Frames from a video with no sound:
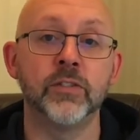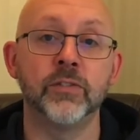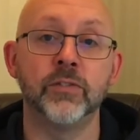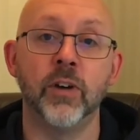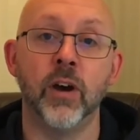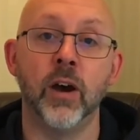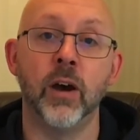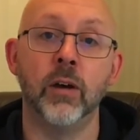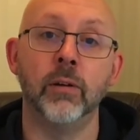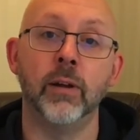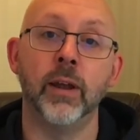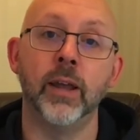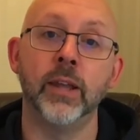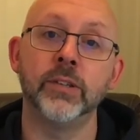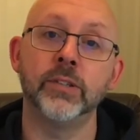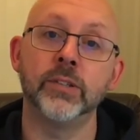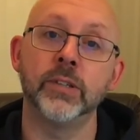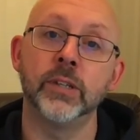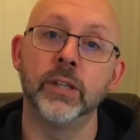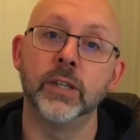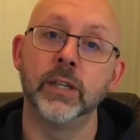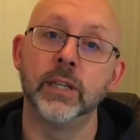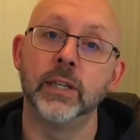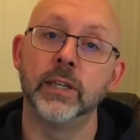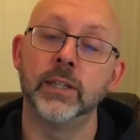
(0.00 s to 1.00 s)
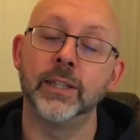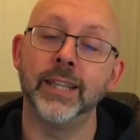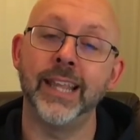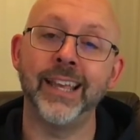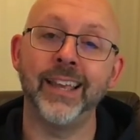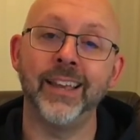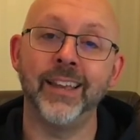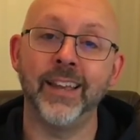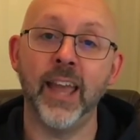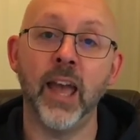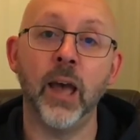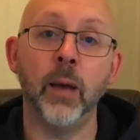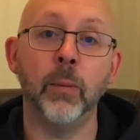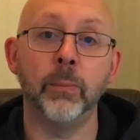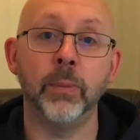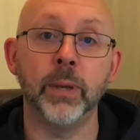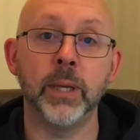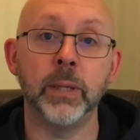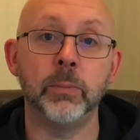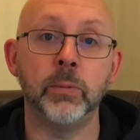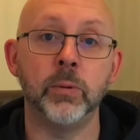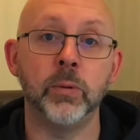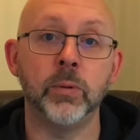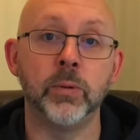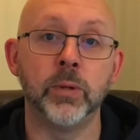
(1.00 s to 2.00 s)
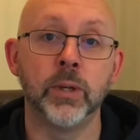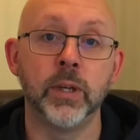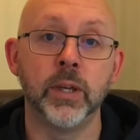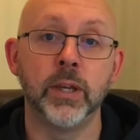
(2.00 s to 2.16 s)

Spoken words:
far as they can count people.